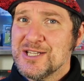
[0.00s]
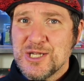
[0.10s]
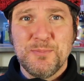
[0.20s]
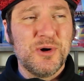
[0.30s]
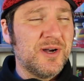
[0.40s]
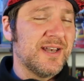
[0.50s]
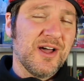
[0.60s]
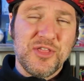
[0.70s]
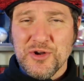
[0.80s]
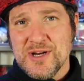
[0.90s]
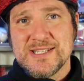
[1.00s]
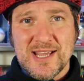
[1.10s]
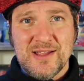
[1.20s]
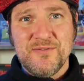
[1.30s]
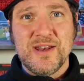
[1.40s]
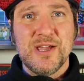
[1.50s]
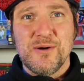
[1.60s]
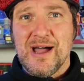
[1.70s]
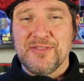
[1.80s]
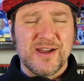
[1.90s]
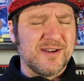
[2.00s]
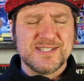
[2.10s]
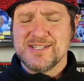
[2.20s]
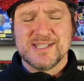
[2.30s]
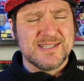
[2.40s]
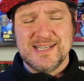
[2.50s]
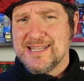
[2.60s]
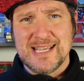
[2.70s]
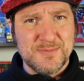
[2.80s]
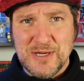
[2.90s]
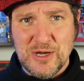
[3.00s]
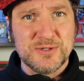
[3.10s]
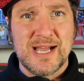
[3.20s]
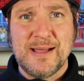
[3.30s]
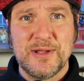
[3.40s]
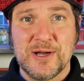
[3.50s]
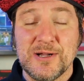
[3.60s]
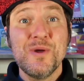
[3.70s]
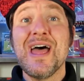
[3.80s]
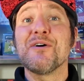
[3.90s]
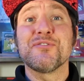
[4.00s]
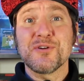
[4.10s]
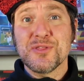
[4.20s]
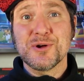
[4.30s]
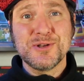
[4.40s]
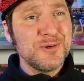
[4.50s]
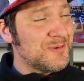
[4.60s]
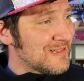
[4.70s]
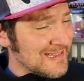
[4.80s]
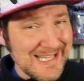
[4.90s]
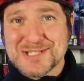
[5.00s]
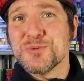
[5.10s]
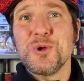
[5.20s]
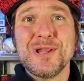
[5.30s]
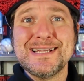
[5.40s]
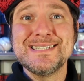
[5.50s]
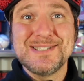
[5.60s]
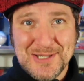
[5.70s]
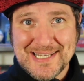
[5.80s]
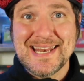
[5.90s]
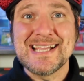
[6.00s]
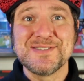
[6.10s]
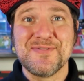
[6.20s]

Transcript: to put a 30-second video out there. It's just, it takes me no time at all. Without further ado, let's roll into today's